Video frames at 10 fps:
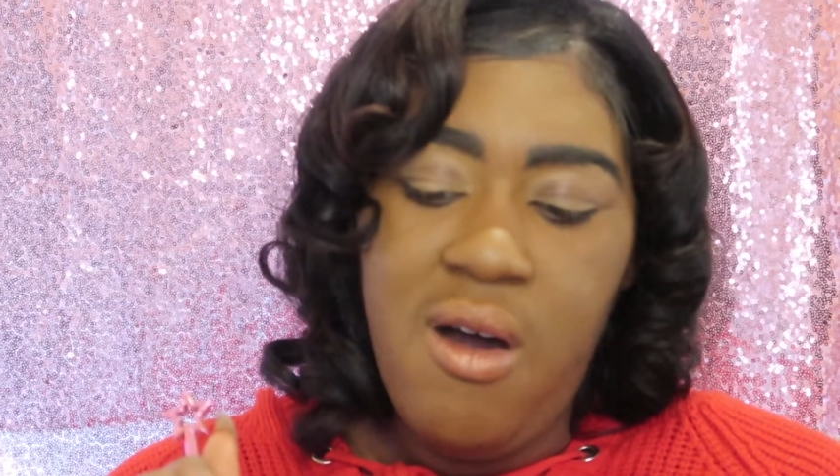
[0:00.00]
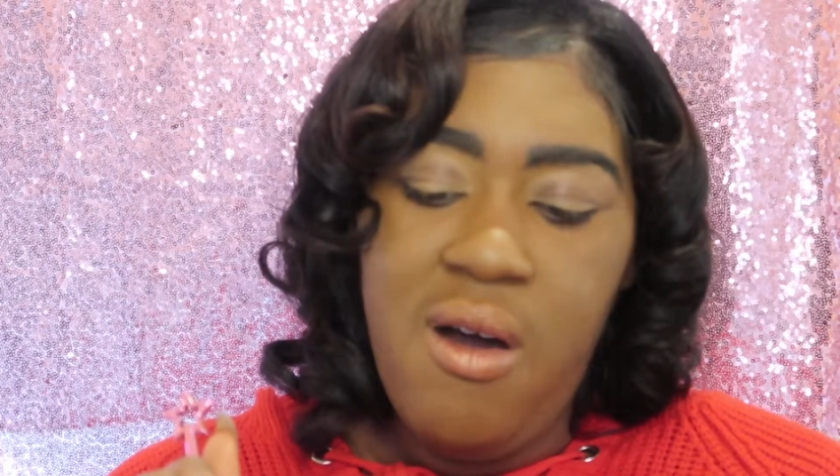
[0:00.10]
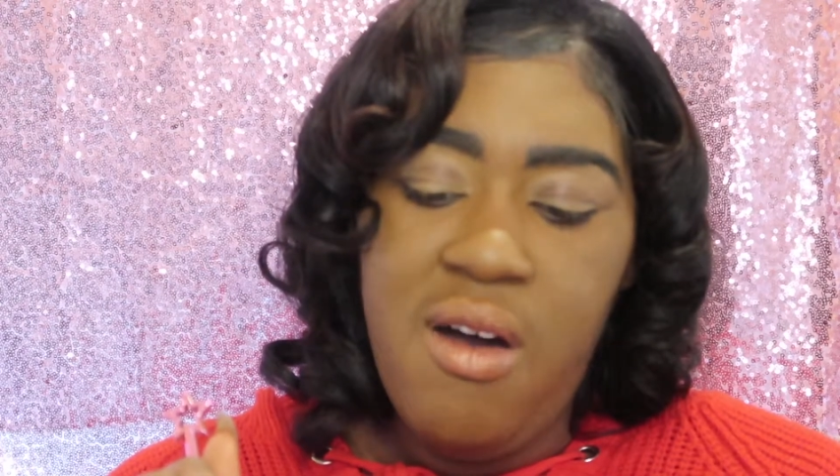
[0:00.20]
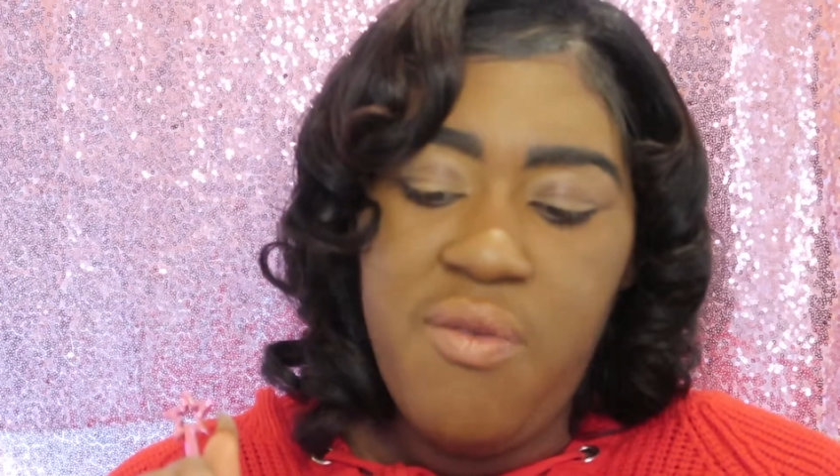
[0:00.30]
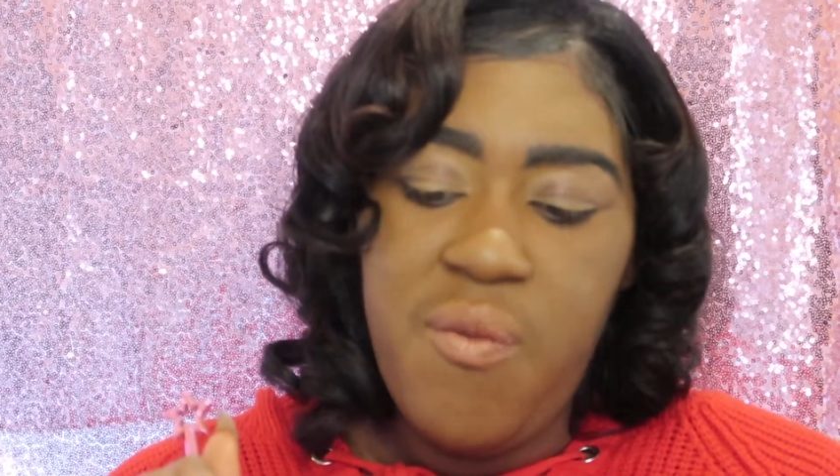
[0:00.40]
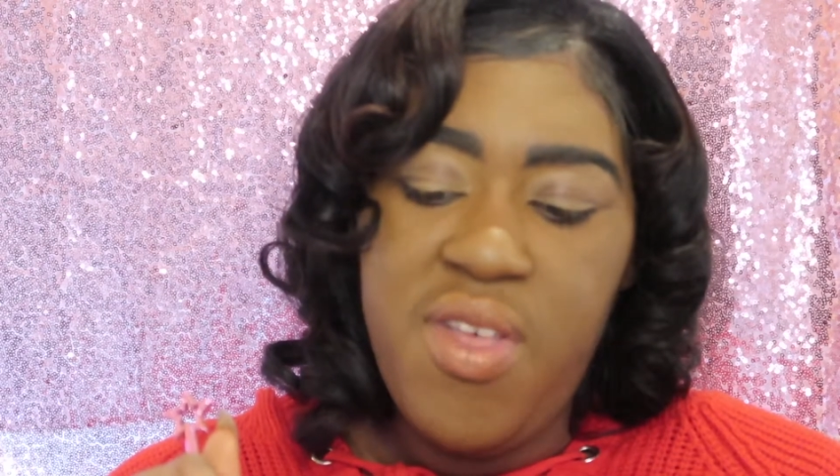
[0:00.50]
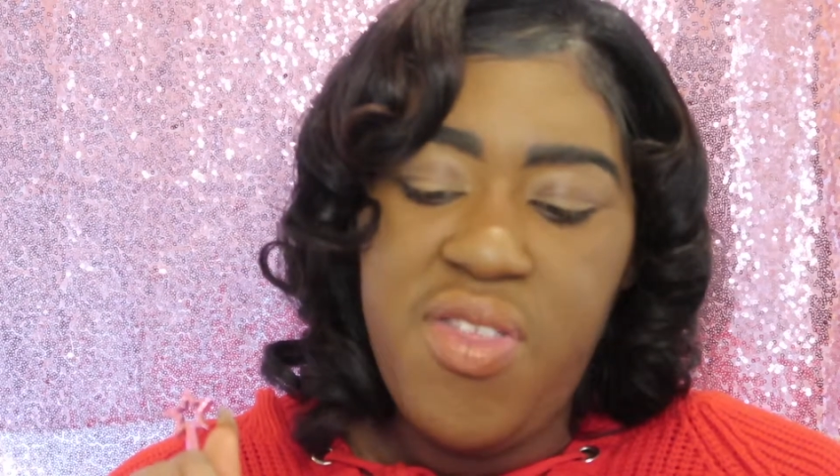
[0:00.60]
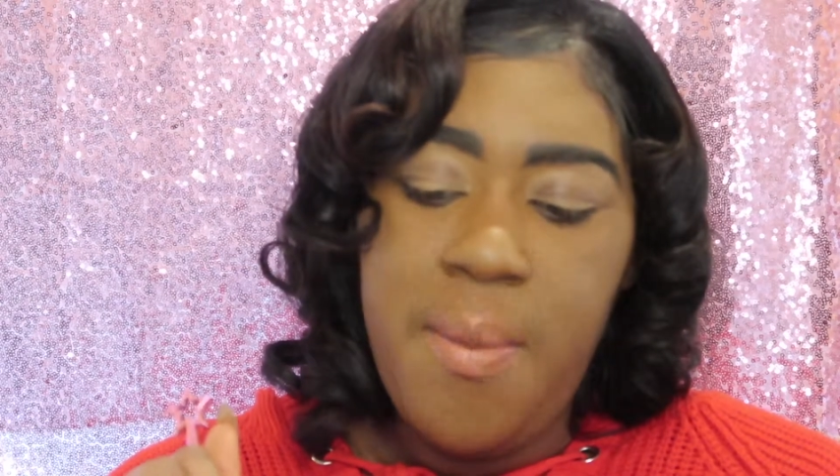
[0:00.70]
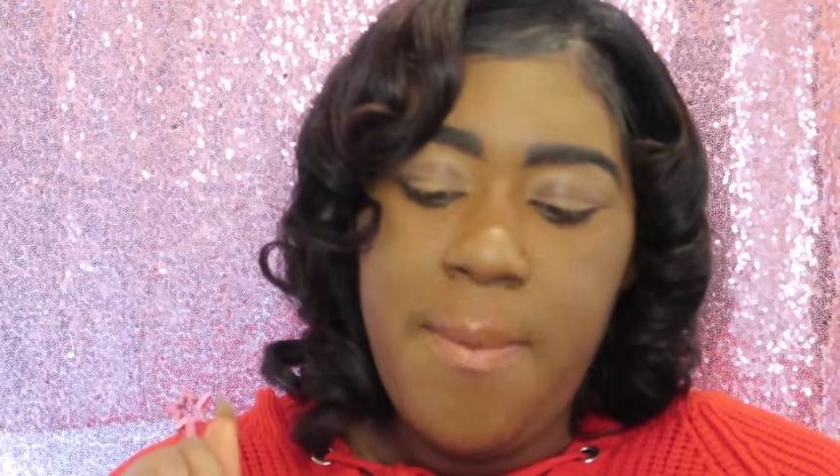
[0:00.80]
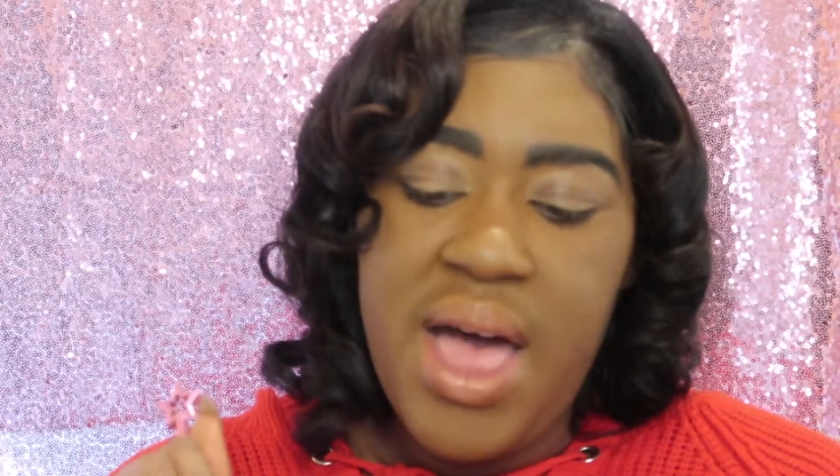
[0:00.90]
off
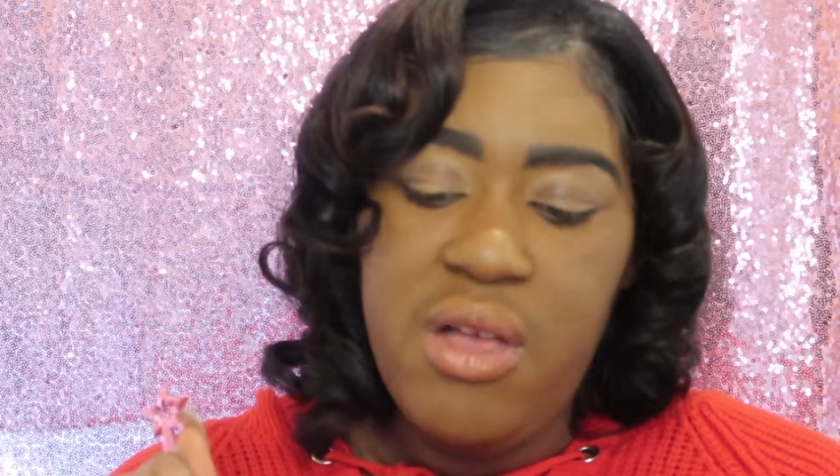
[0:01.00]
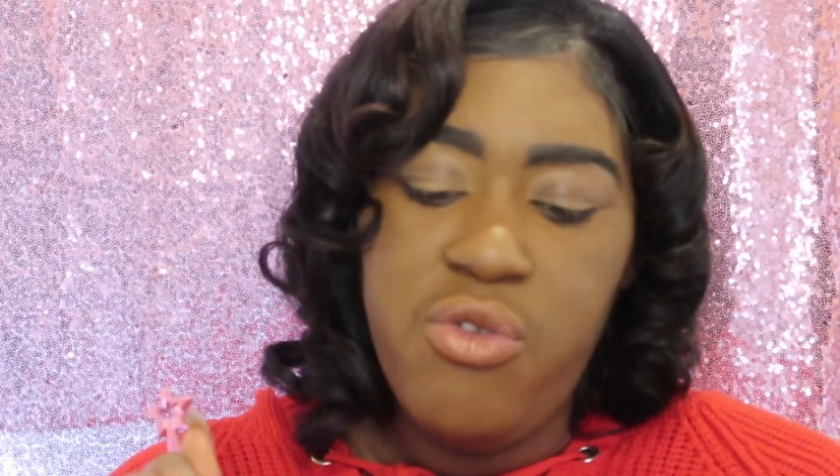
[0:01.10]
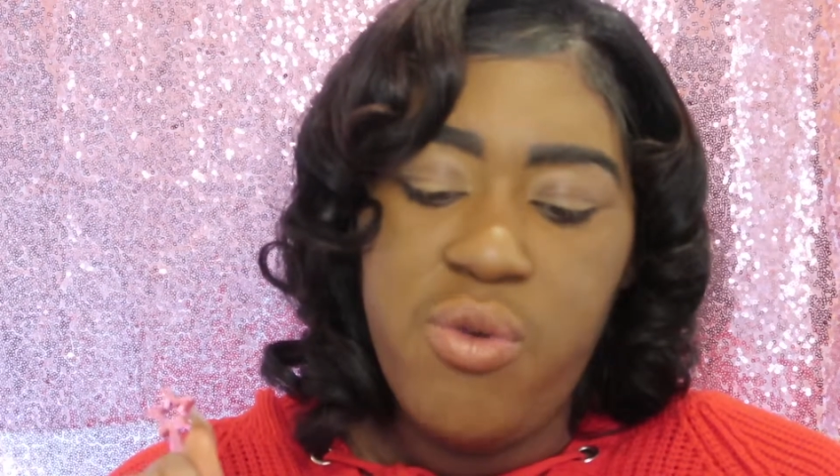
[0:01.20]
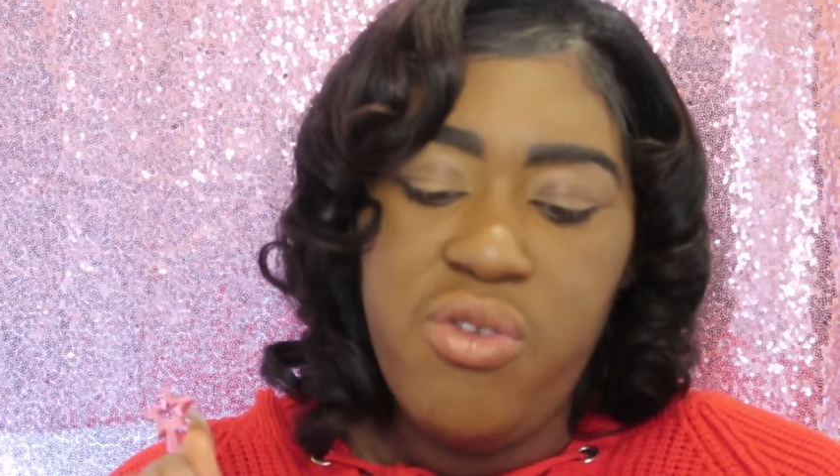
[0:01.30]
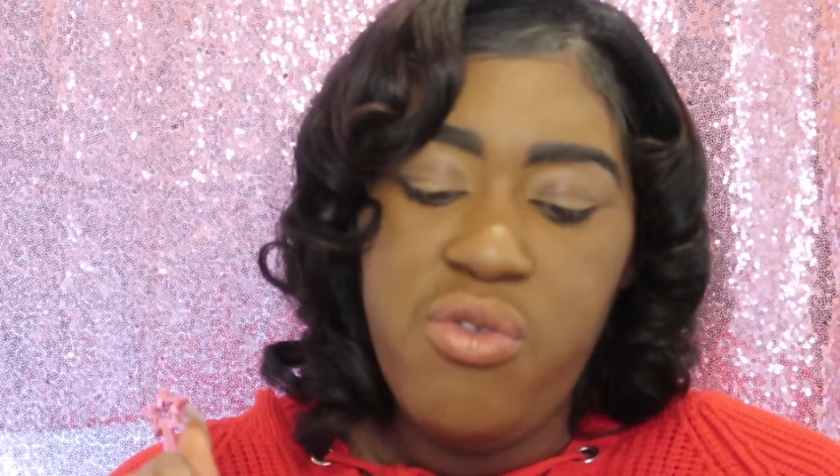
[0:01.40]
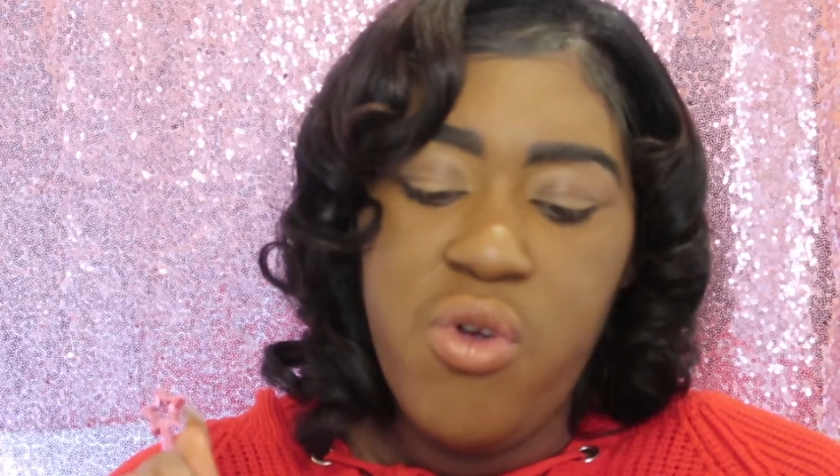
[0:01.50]
with Boundaries.